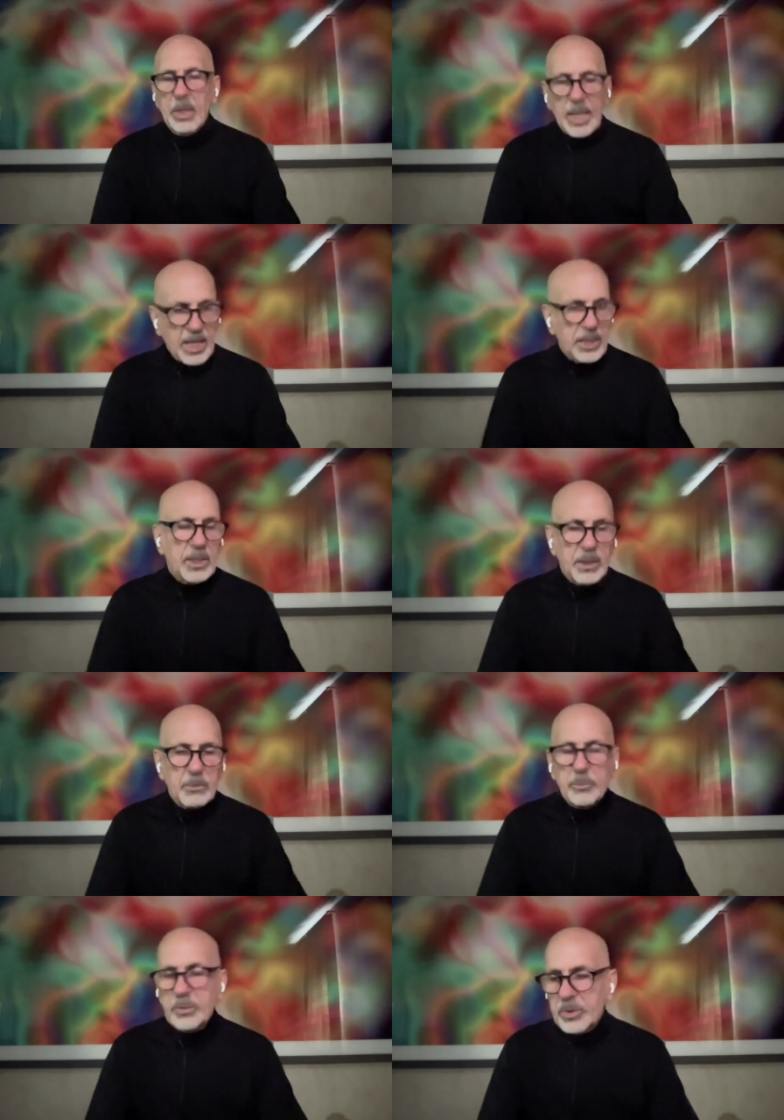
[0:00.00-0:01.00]
And
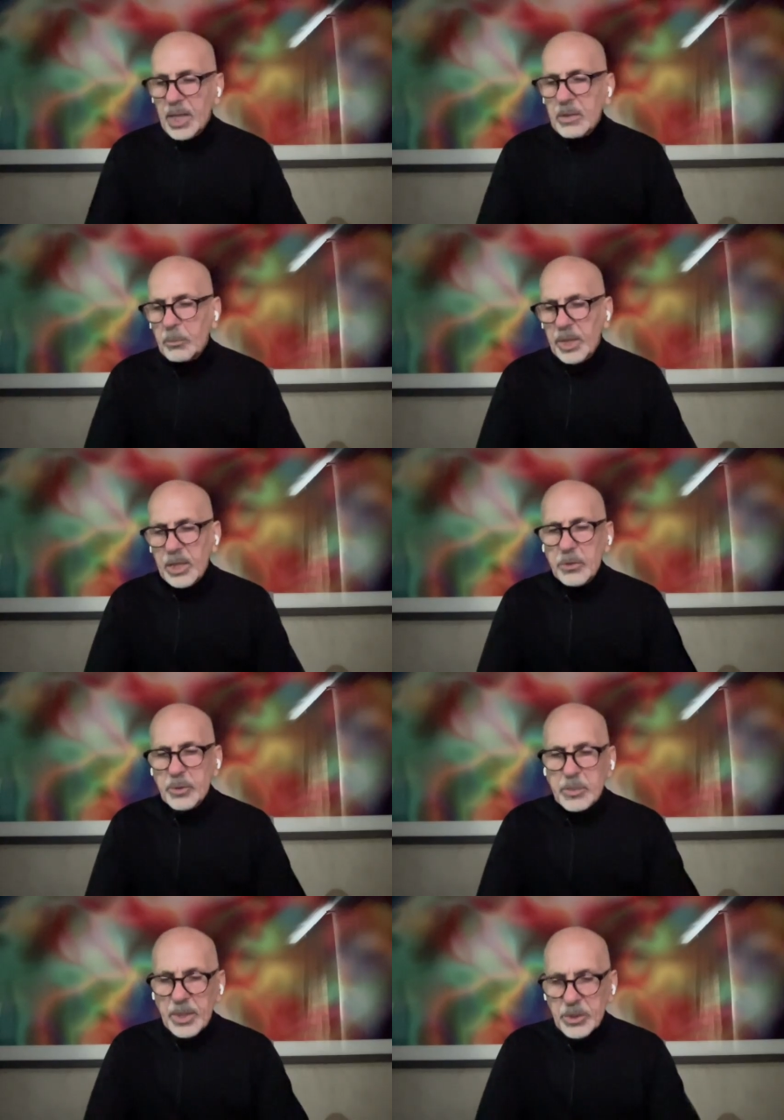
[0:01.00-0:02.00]
so that what
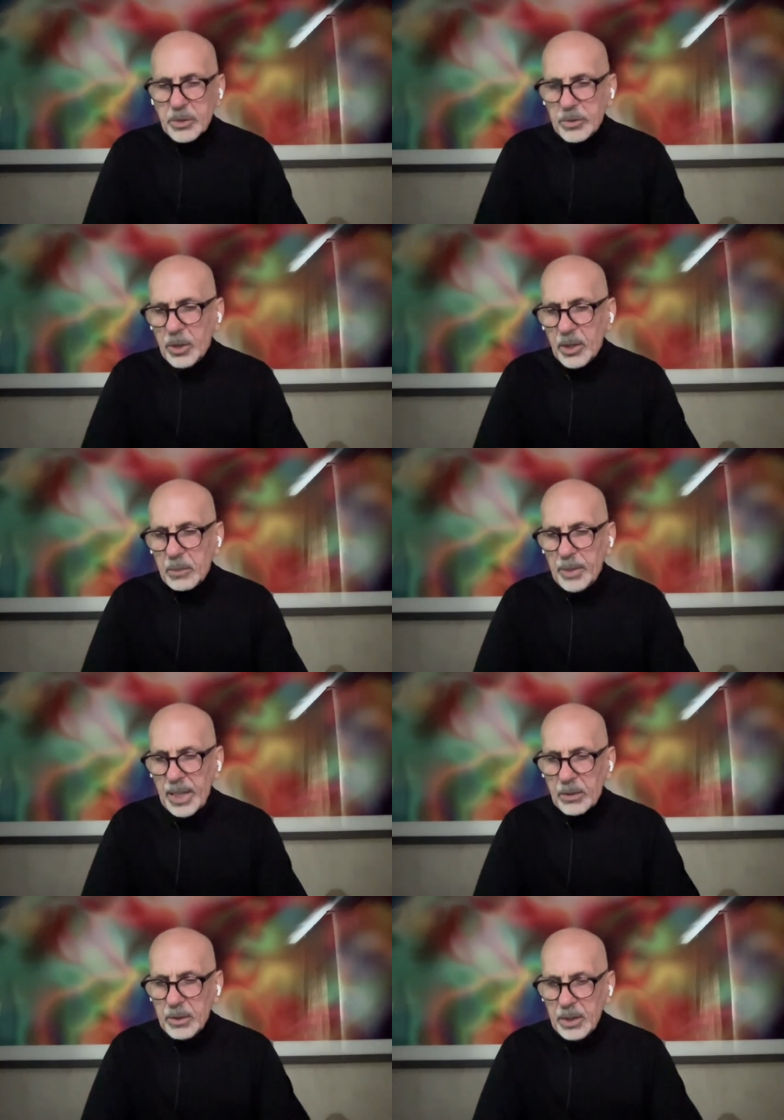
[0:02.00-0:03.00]
interests me is to talk
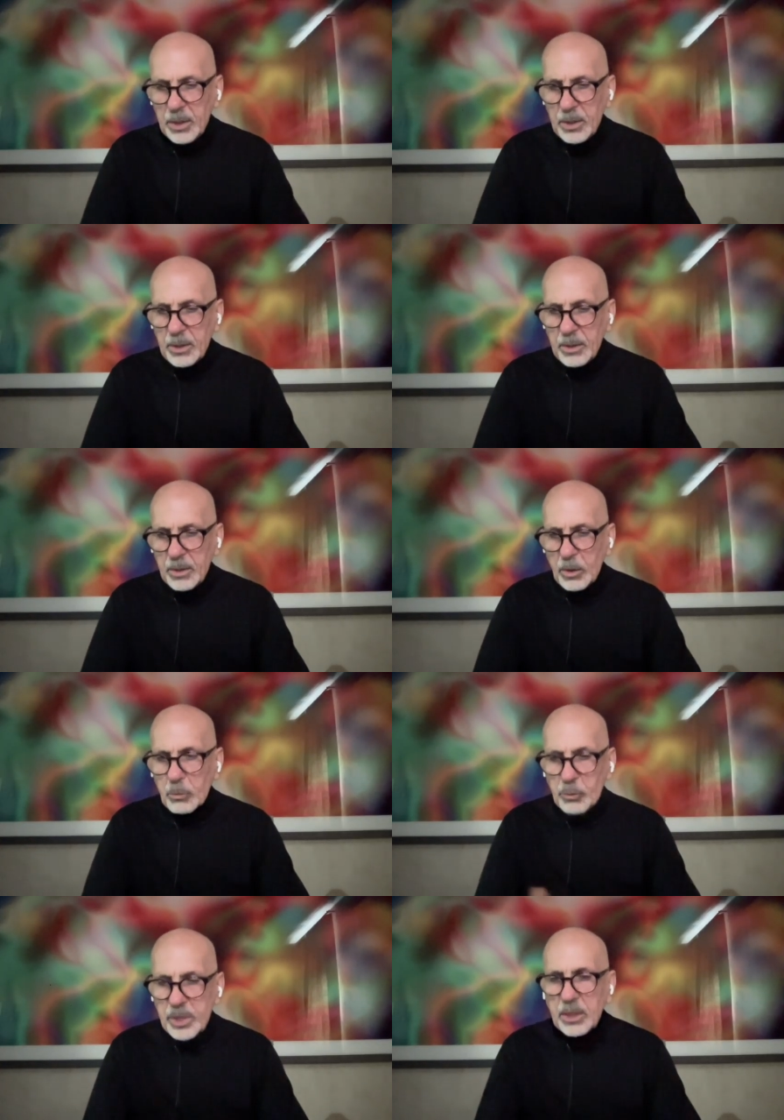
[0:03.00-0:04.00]
about
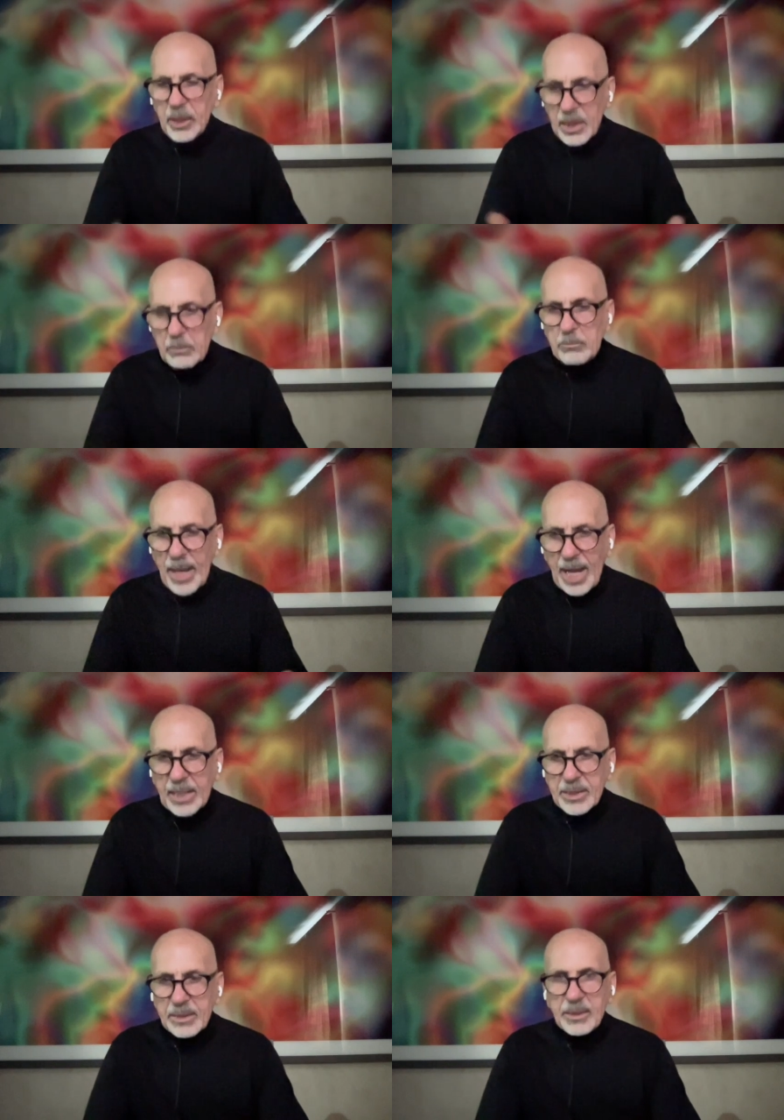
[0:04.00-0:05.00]
real
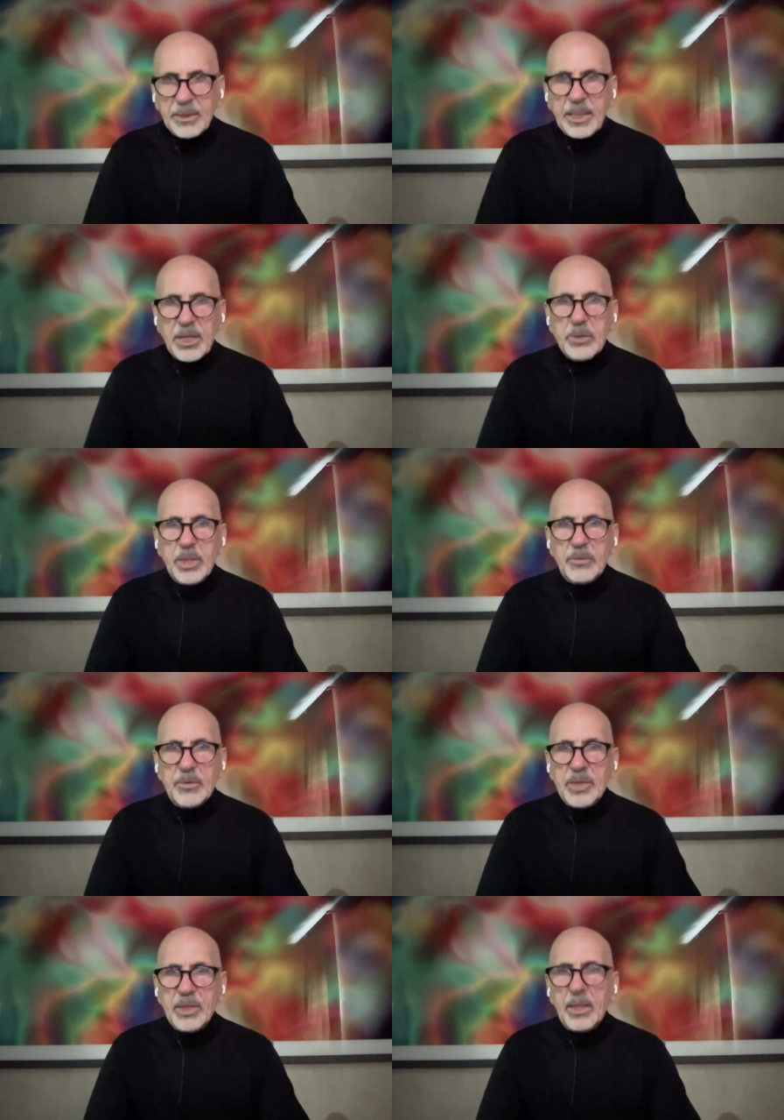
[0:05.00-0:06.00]
impact. Can you give
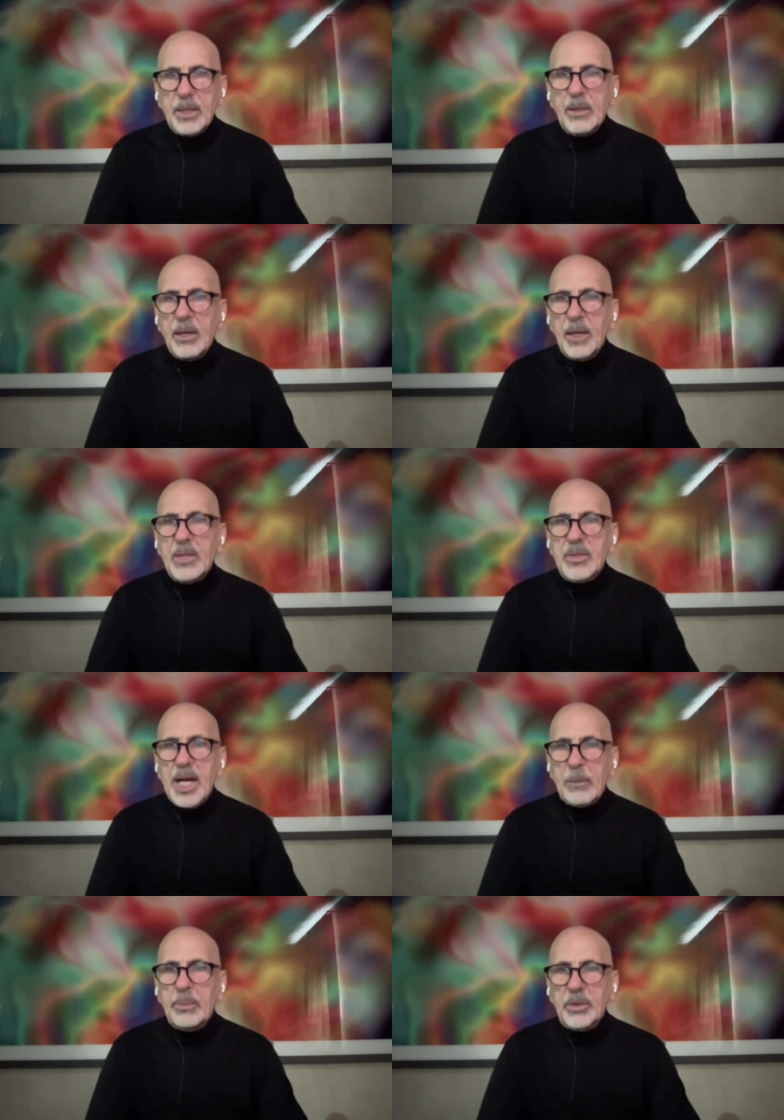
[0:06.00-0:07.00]
us
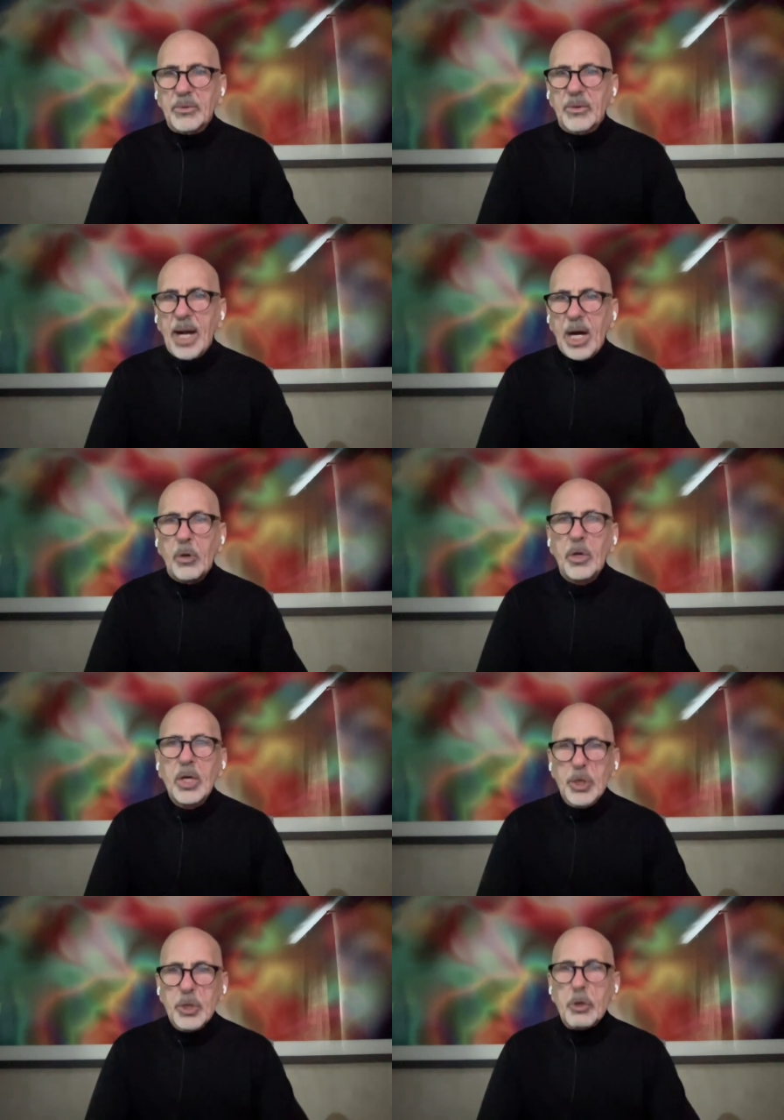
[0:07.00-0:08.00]
examples of how
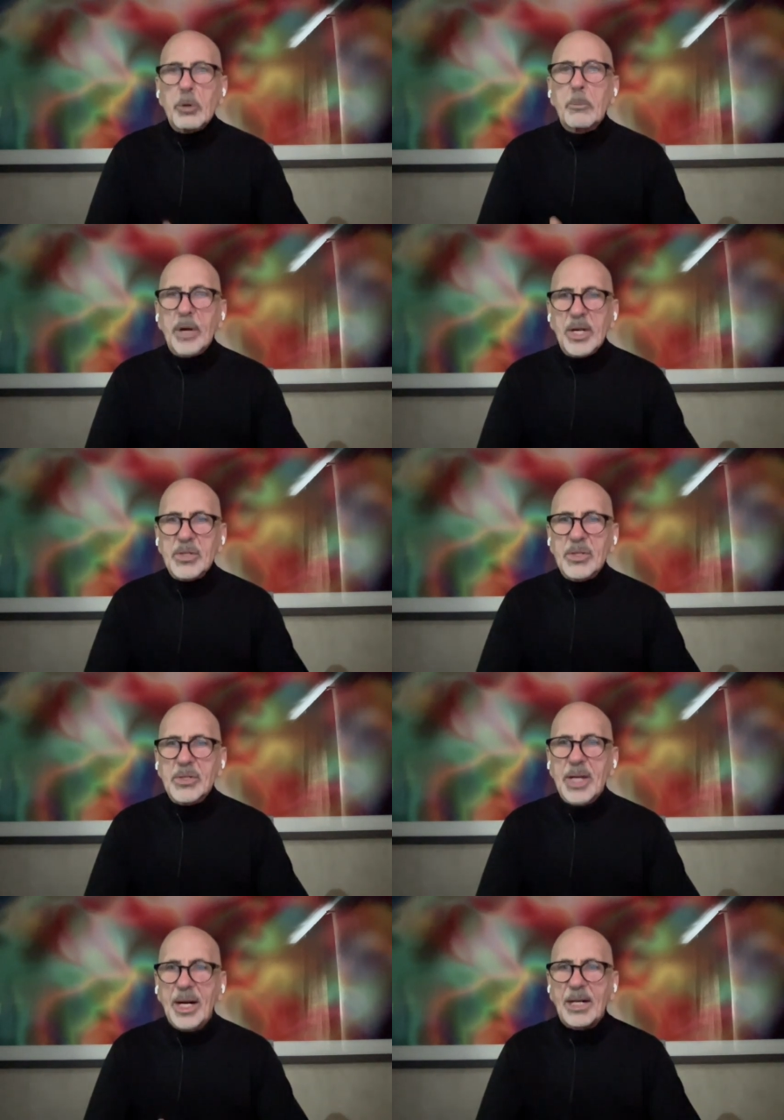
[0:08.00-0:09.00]
your
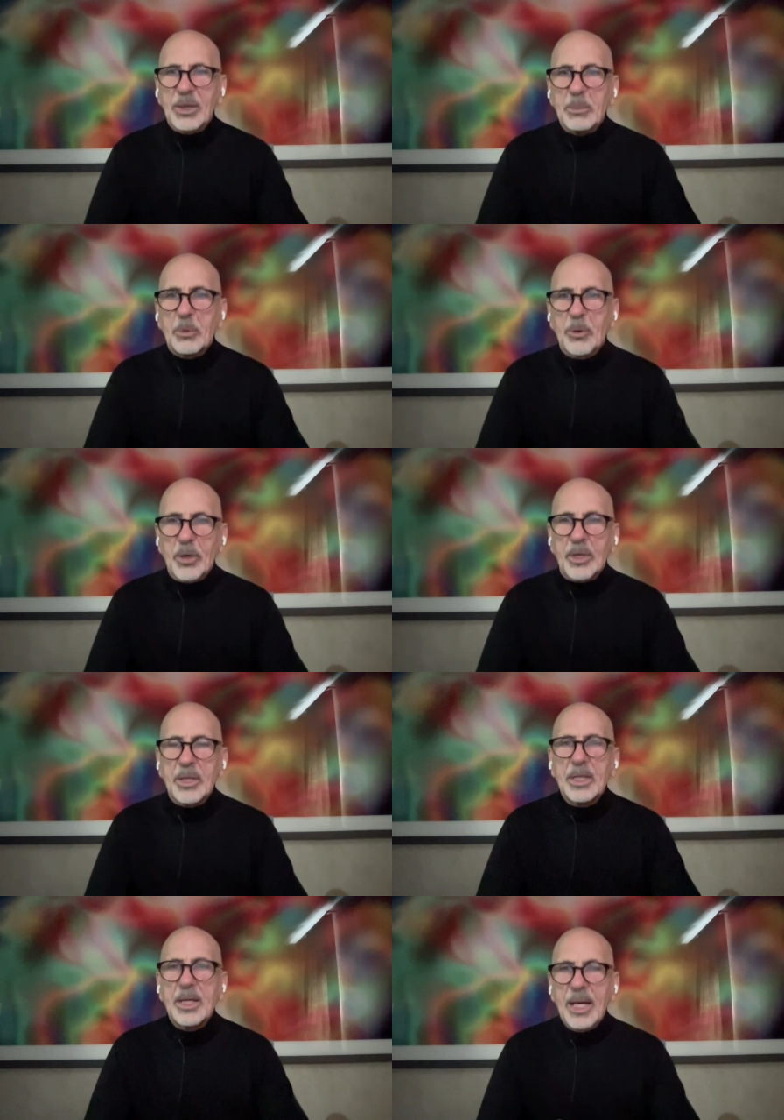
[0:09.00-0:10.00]
presence on the board
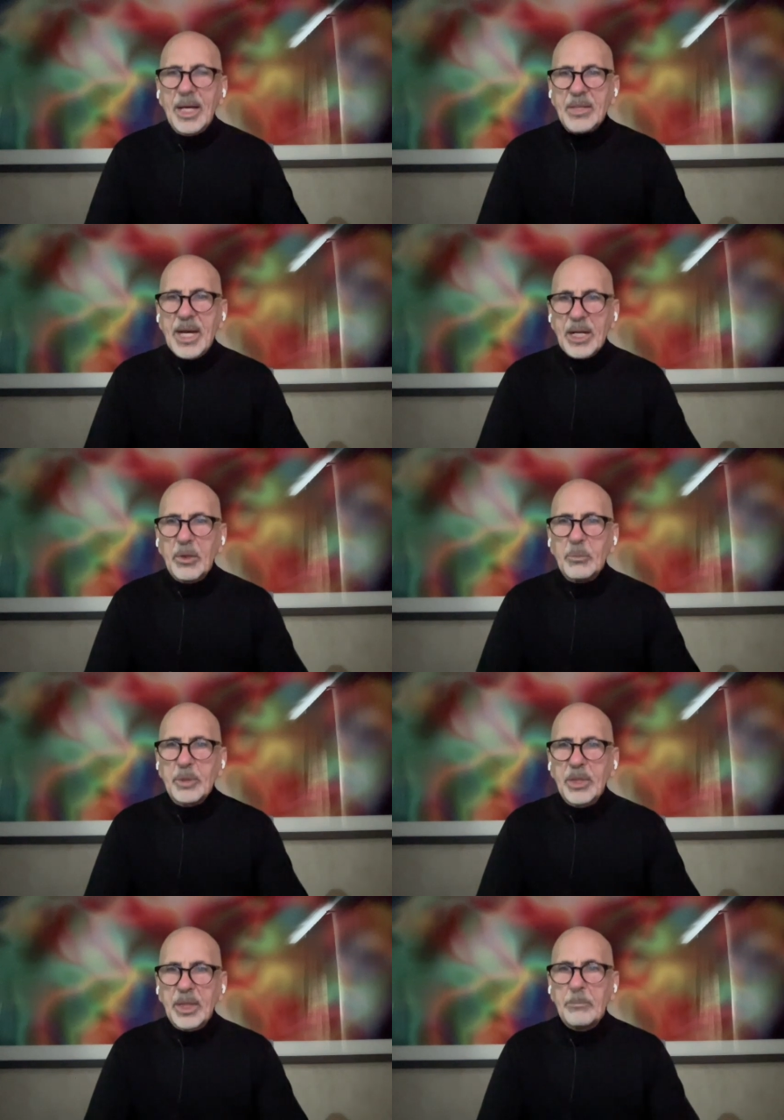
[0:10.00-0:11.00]
has had
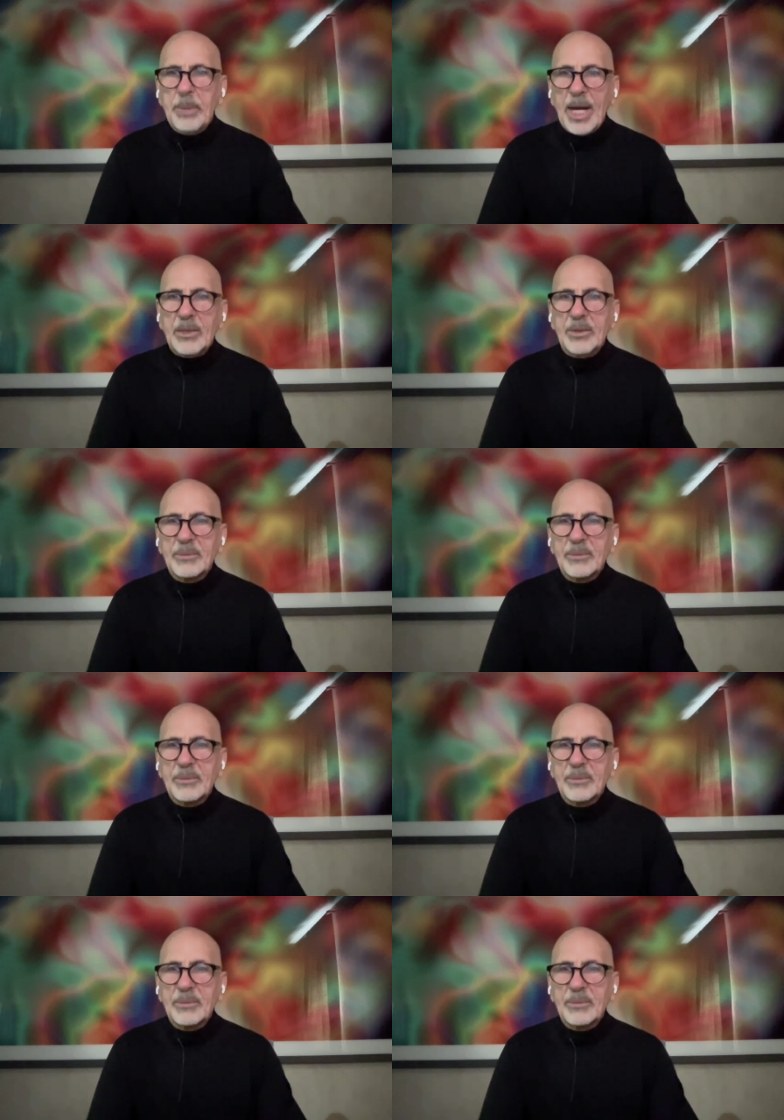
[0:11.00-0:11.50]
real impact?